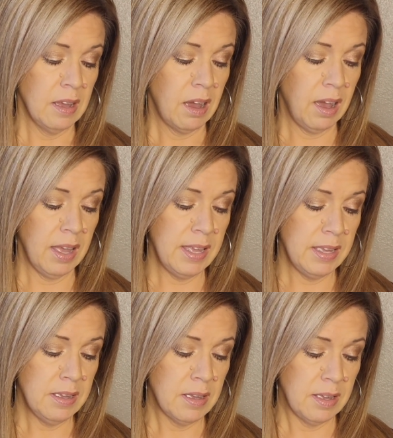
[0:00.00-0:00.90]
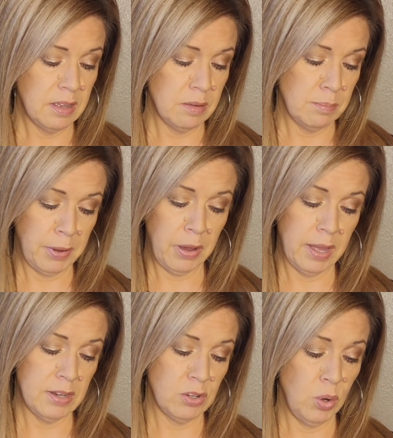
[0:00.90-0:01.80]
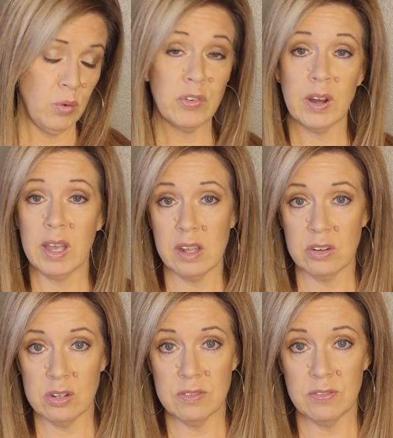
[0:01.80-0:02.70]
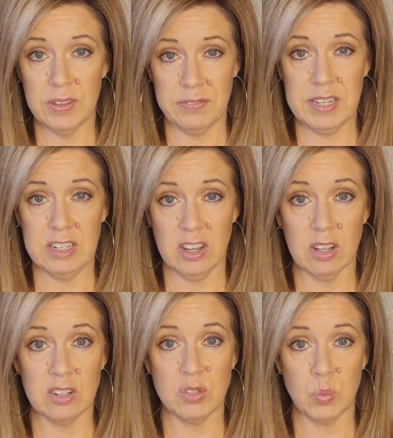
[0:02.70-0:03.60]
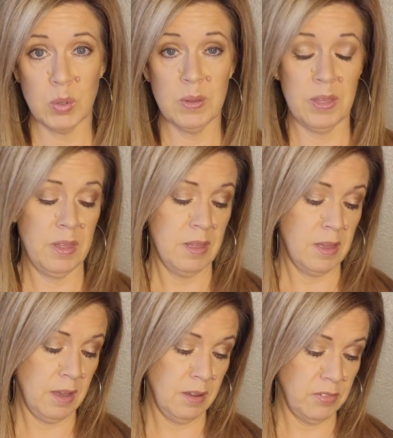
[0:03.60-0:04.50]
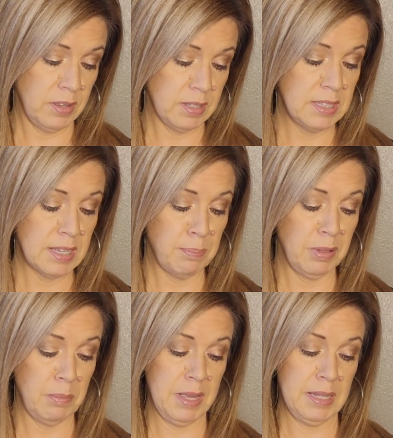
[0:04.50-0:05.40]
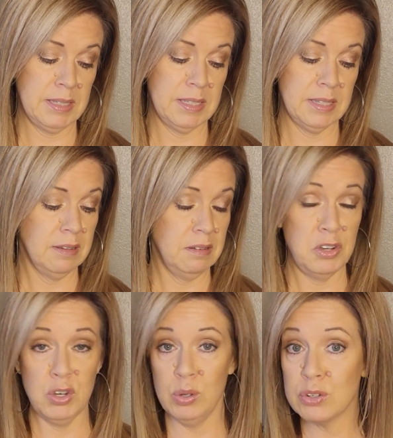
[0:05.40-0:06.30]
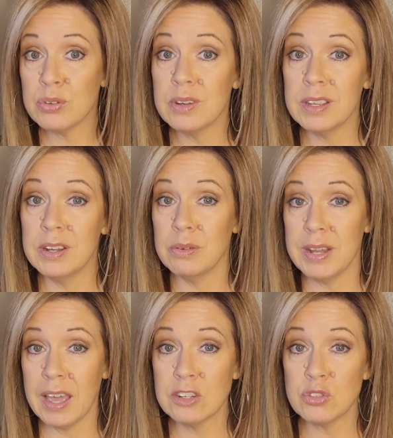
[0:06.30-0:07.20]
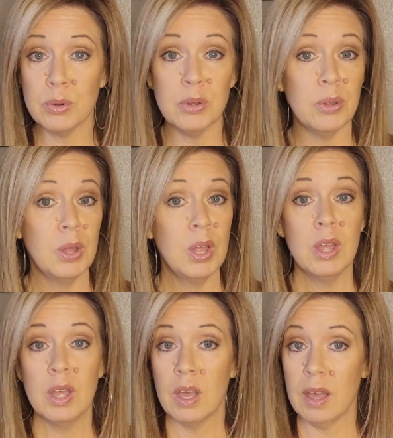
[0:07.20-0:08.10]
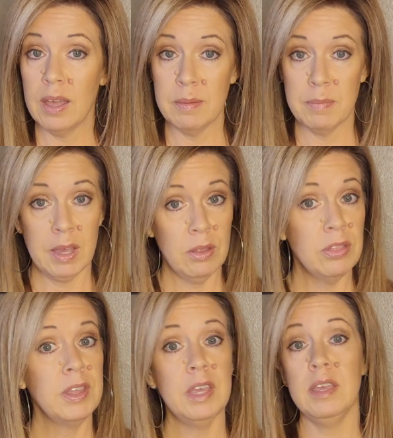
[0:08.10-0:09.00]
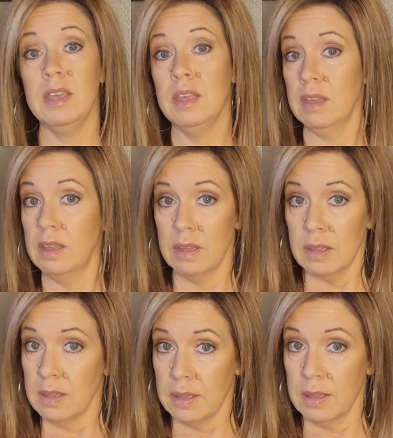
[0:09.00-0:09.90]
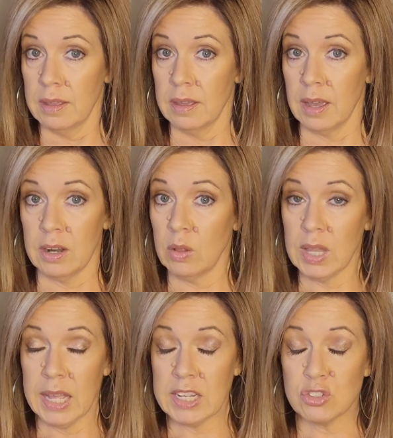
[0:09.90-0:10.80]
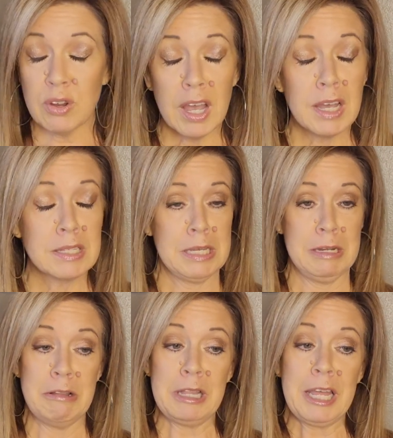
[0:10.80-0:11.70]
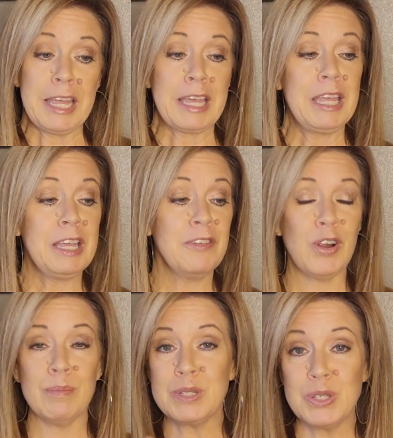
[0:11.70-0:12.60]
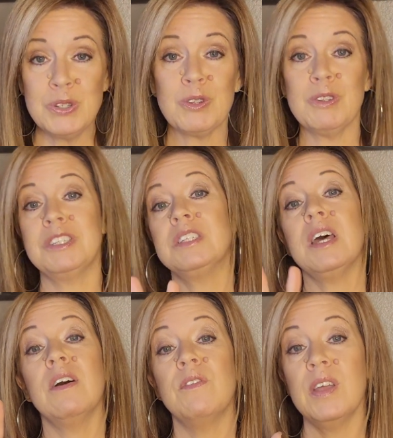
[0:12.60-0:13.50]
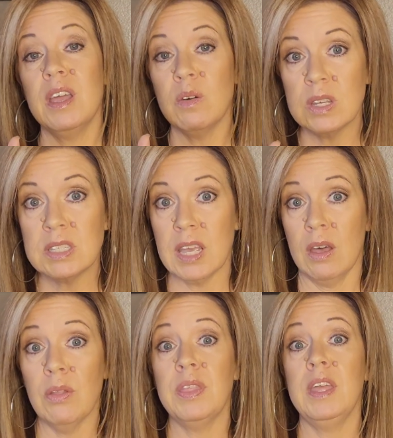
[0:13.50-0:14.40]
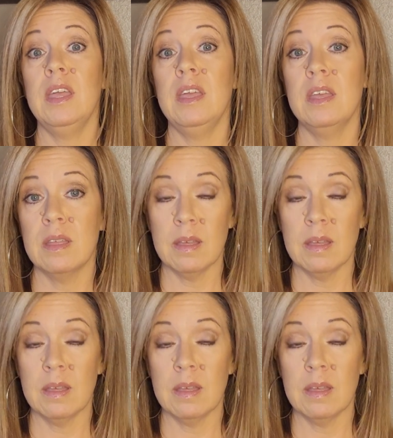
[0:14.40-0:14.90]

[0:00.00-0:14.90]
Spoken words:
I bought over $150 worth of supplements, natural, healthy. I don't like drugs. I don't like pharmaceutical stuff. It was healthy